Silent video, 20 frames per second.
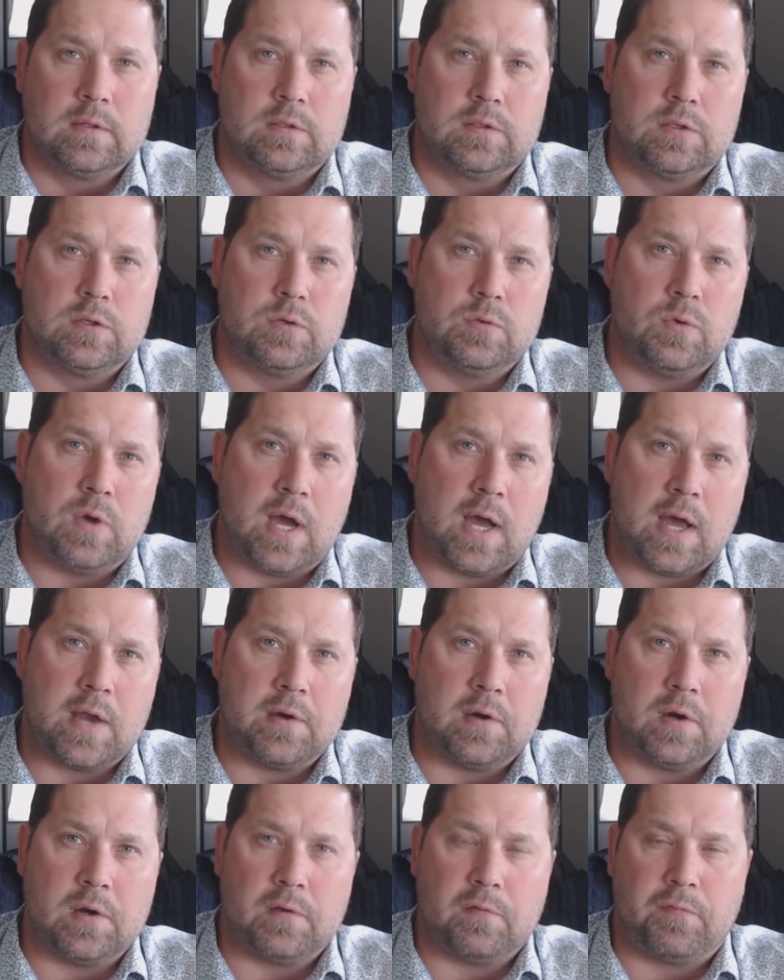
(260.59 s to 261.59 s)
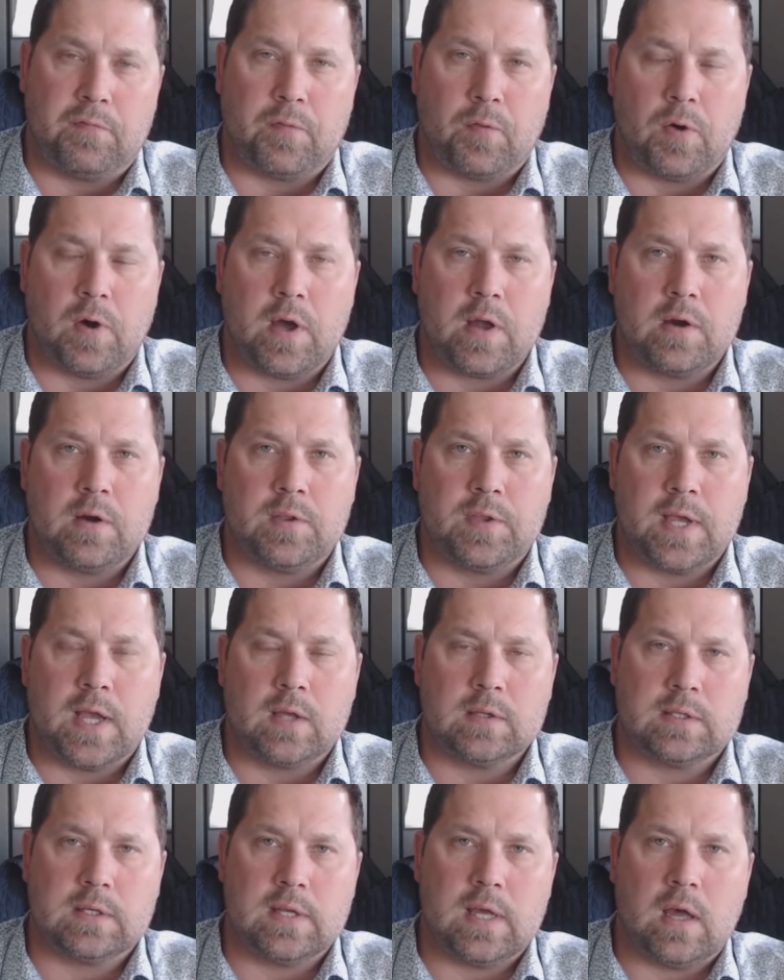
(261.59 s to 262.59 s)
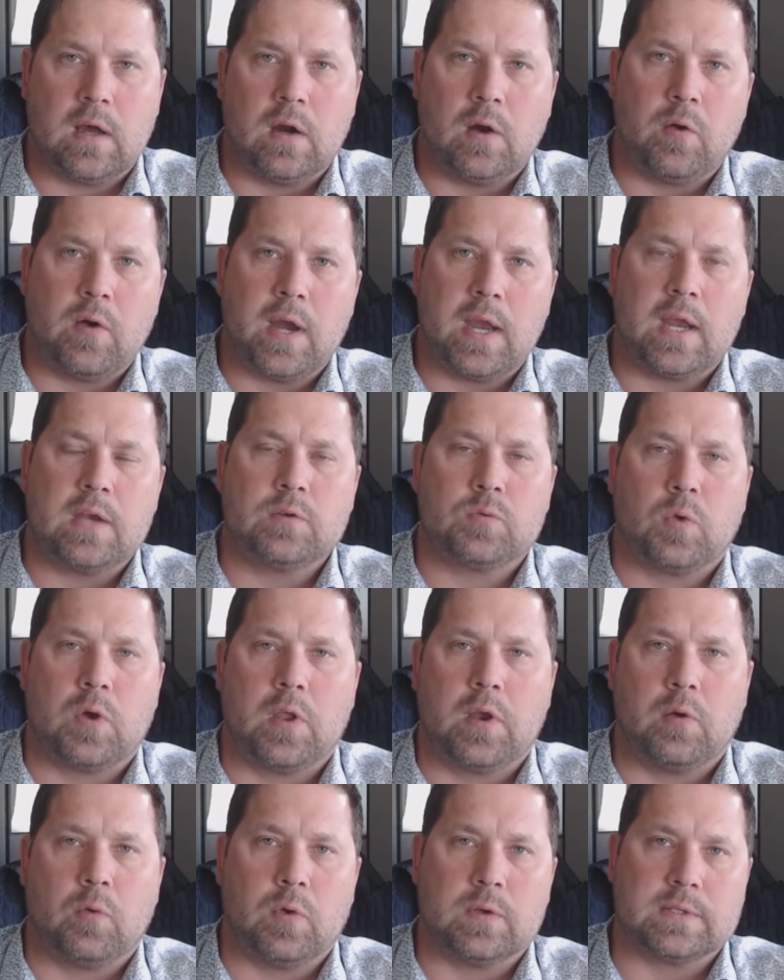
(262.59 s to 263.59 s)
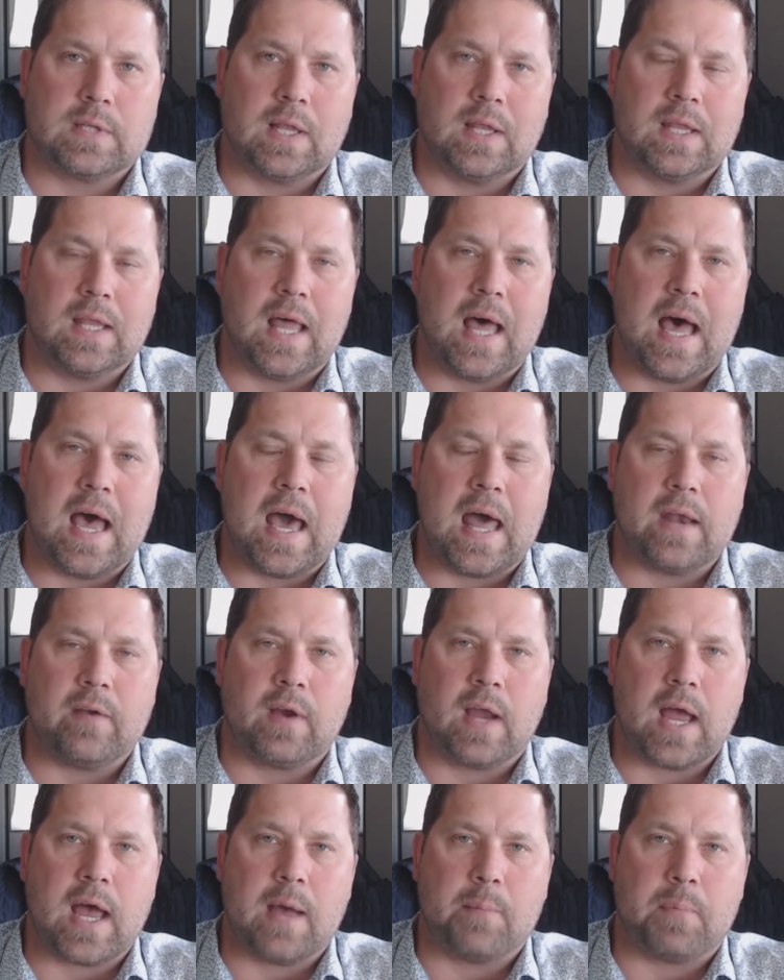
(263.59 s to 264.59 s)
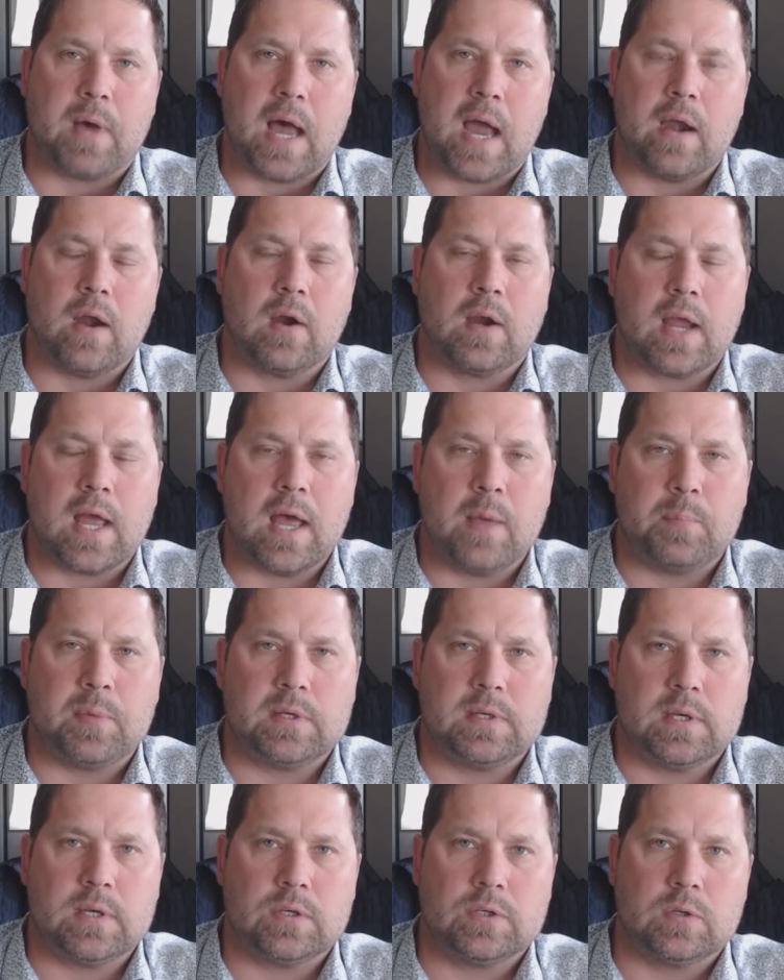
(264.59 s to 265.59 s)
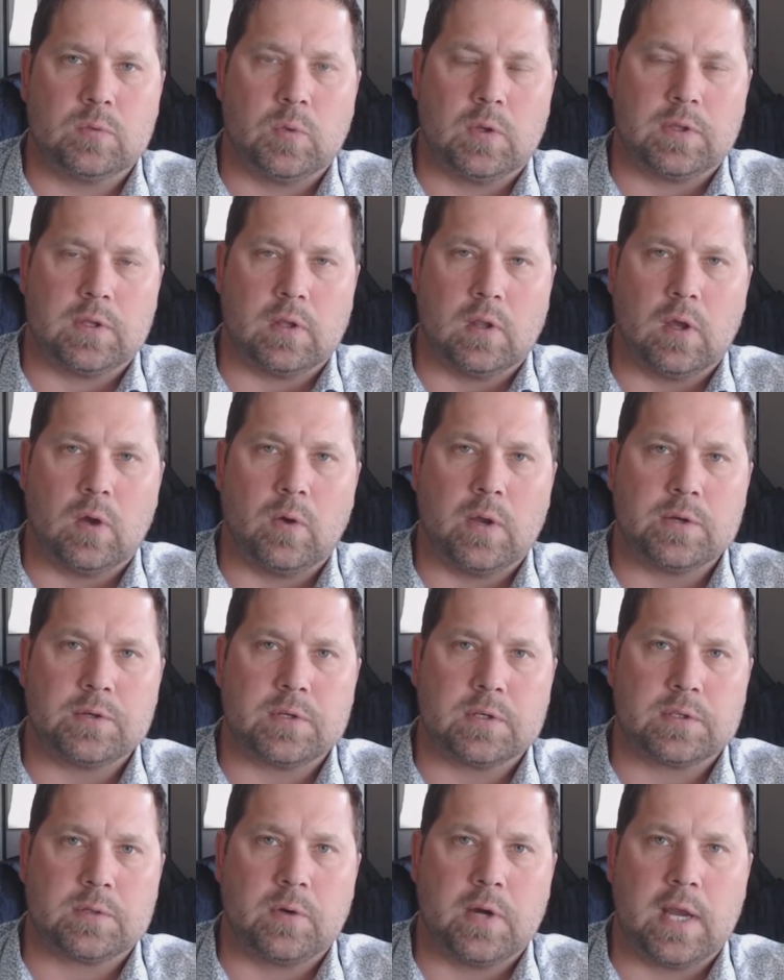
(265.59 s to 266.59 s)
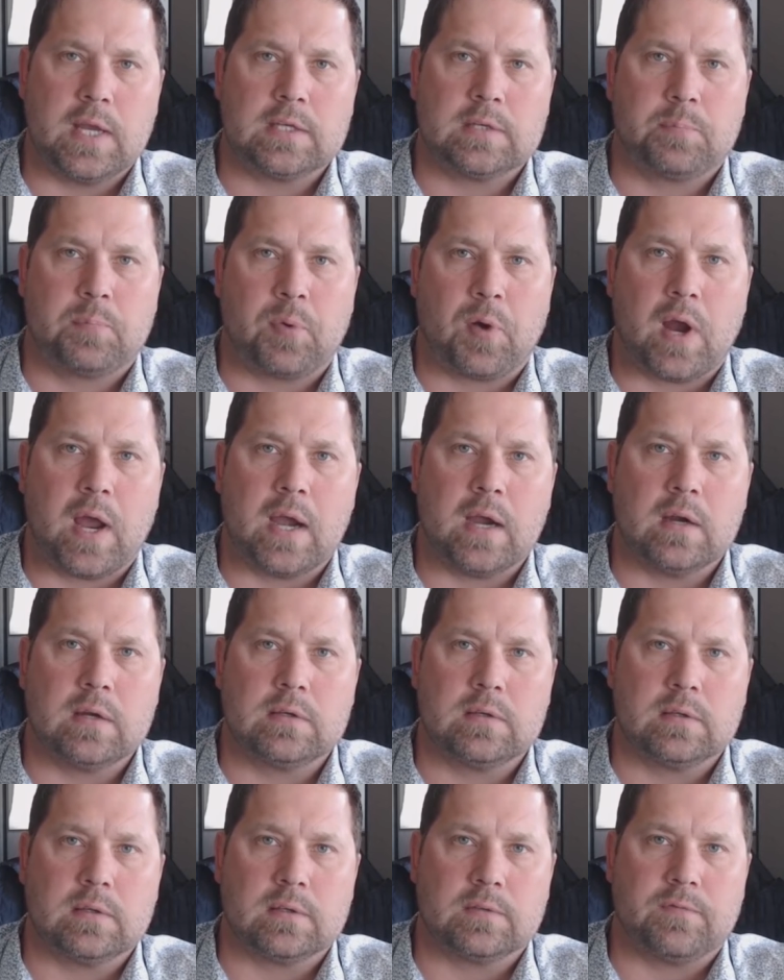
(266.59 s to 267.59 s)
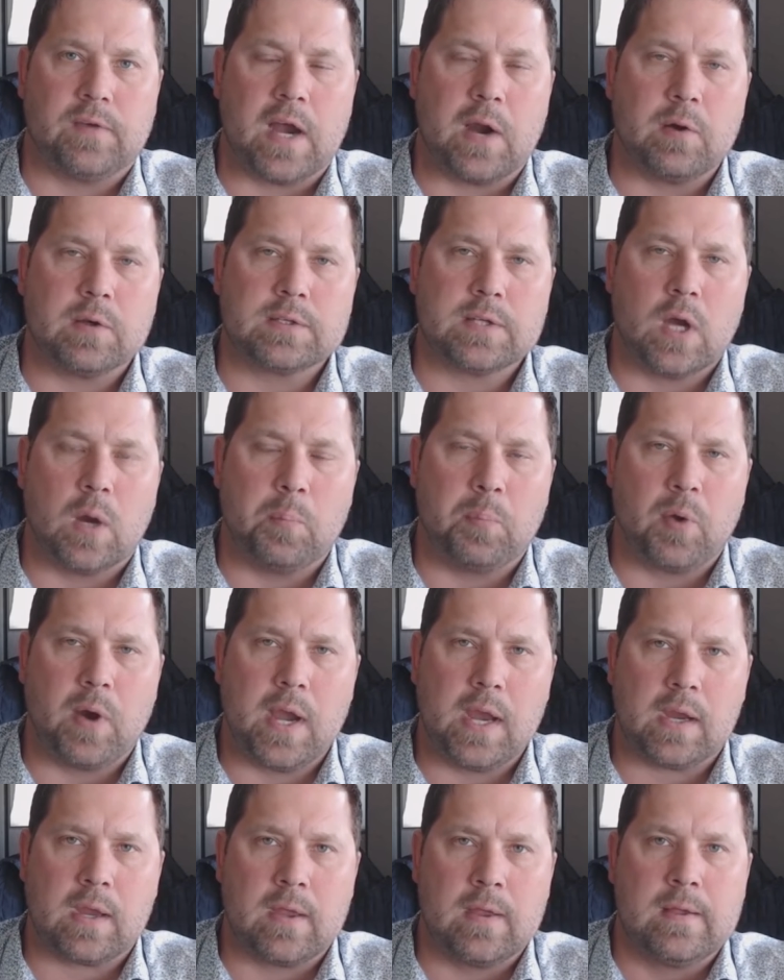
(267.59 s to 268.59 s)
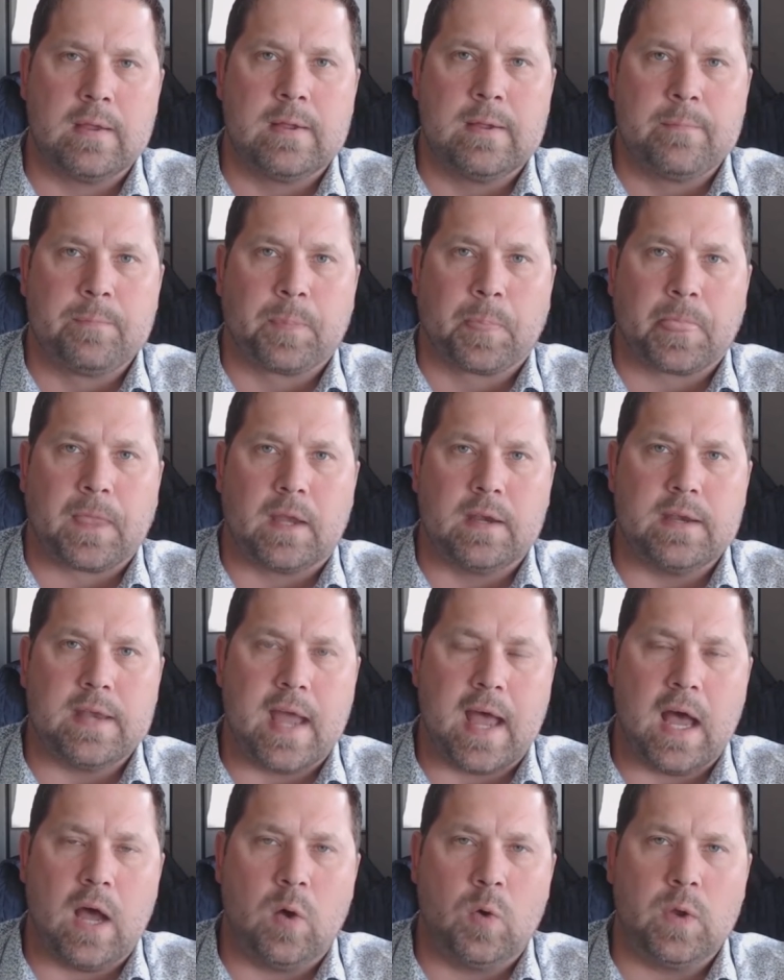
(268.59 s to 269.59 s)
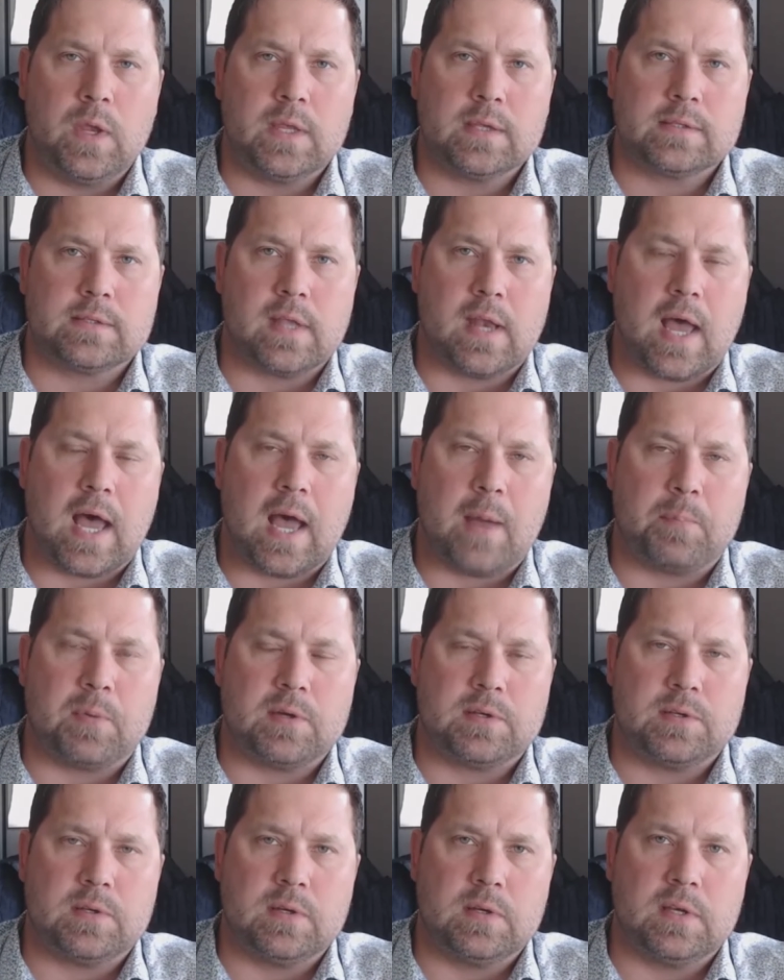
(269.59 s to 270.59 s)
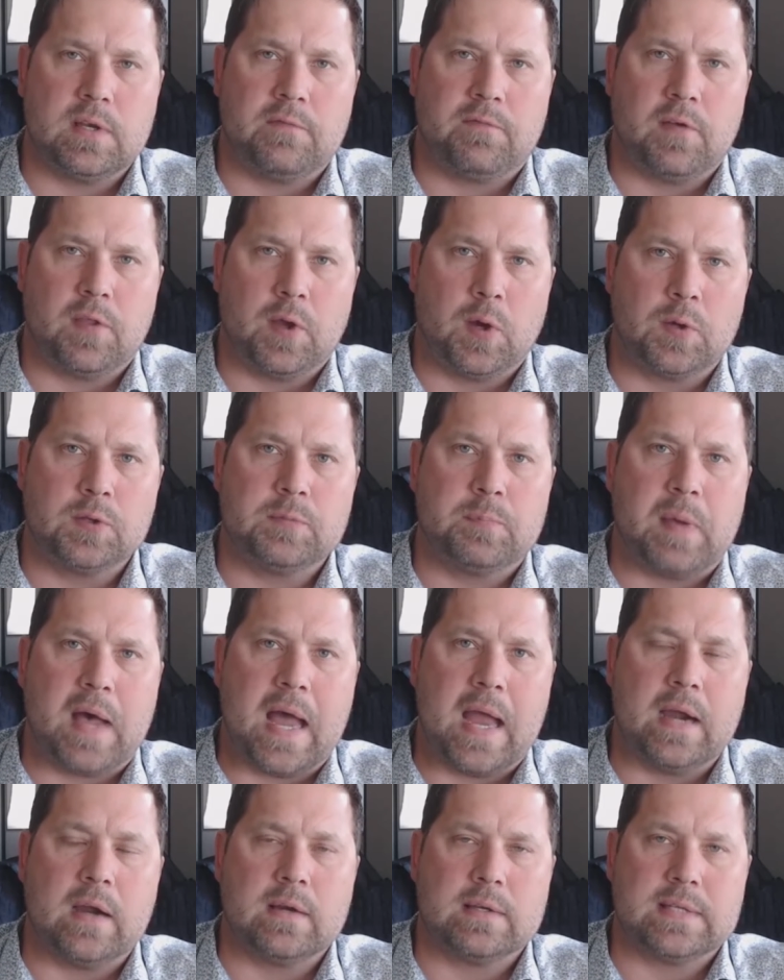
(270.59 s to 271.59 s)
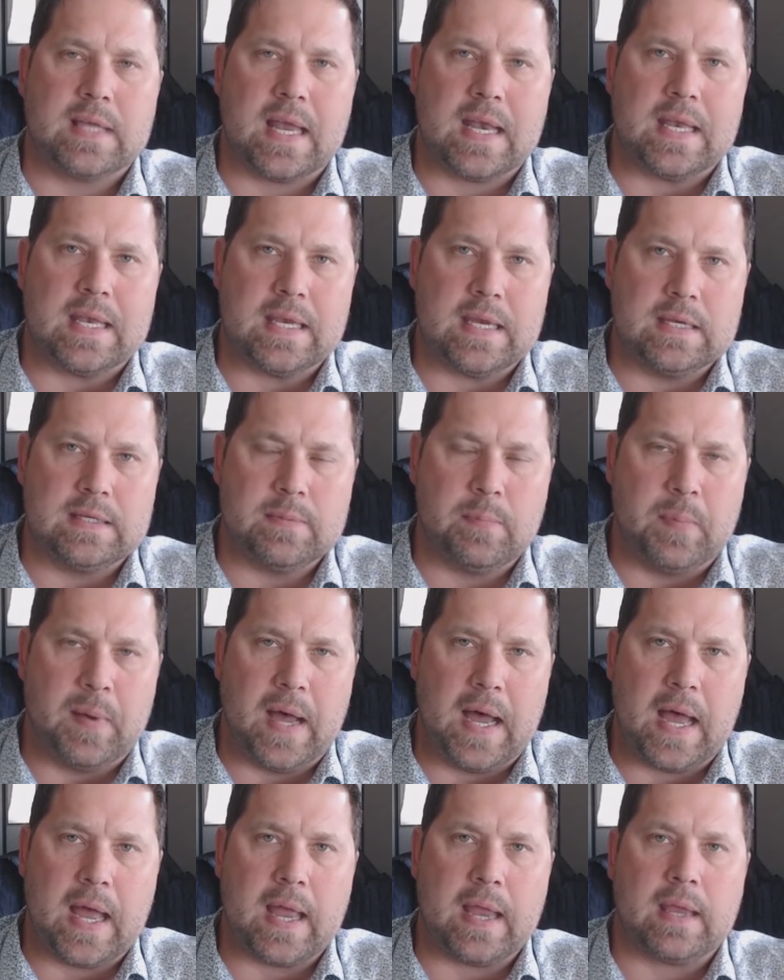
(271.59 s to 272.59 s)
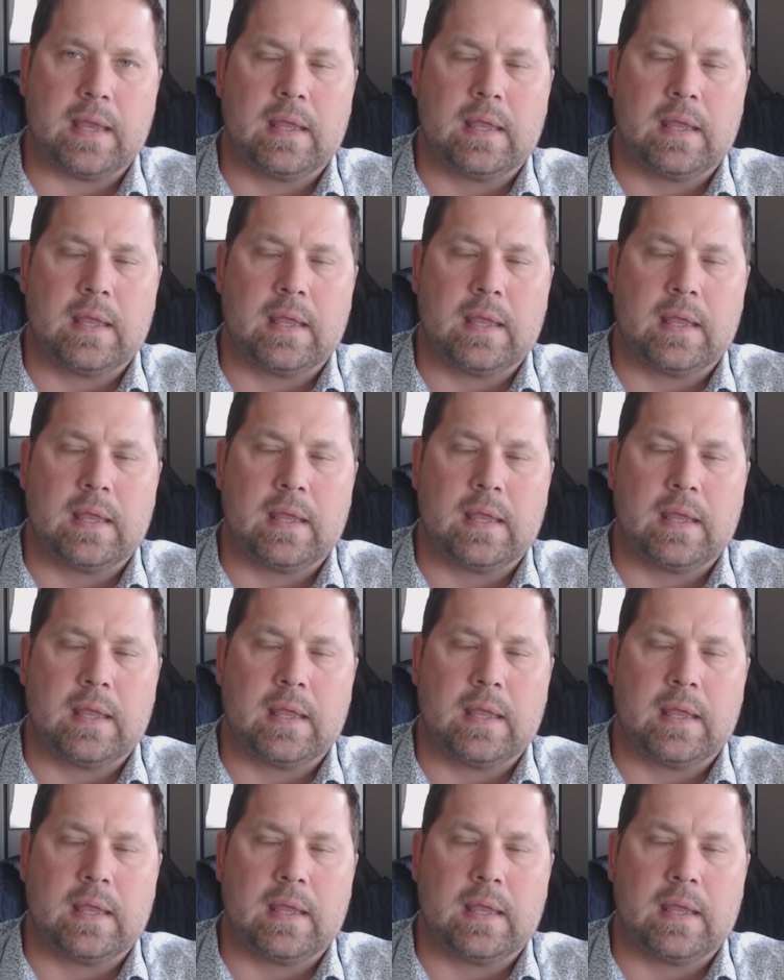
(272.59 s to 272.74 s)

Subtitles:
$200,000 to $400,000 range, where there was a lot of buyer competition with low interest rates prior to this virus outbreak. Now is the opportunity for those buyers that need to buy